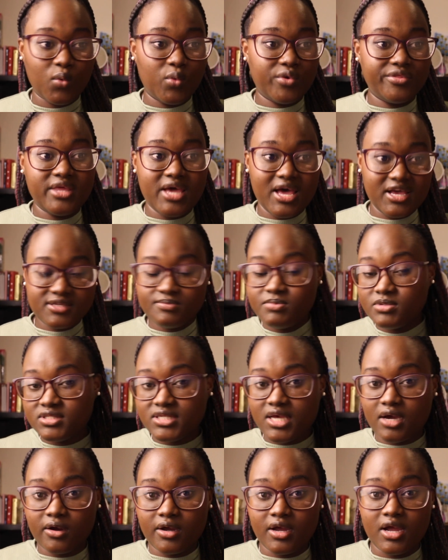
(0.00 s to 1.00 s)
when their
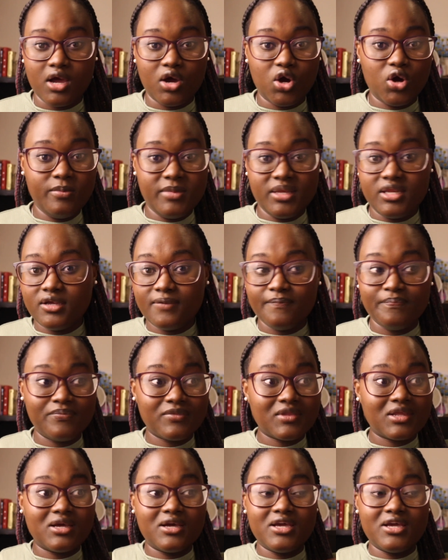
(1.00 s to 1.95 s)
husbands are committing